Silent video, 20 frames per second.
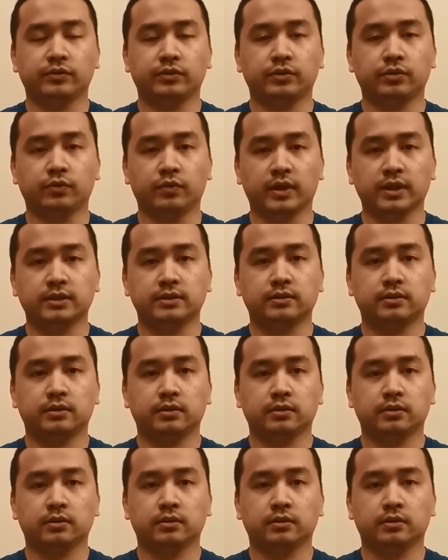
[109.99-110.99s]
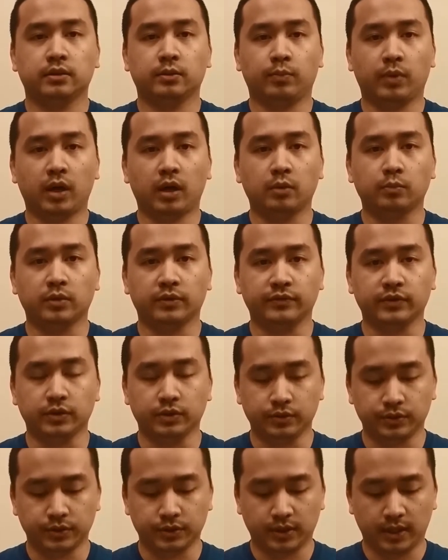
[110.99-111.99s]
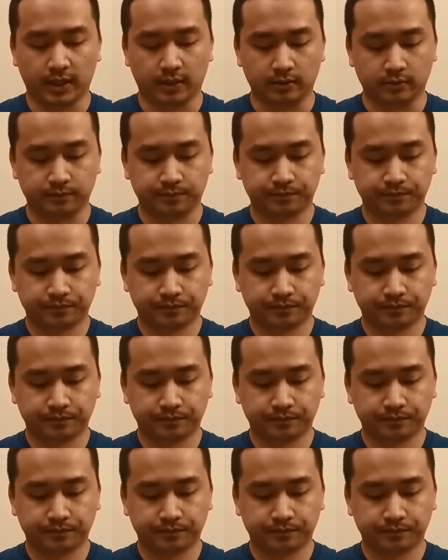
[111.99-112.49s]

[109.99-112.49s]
to rest the palm of the user's hand.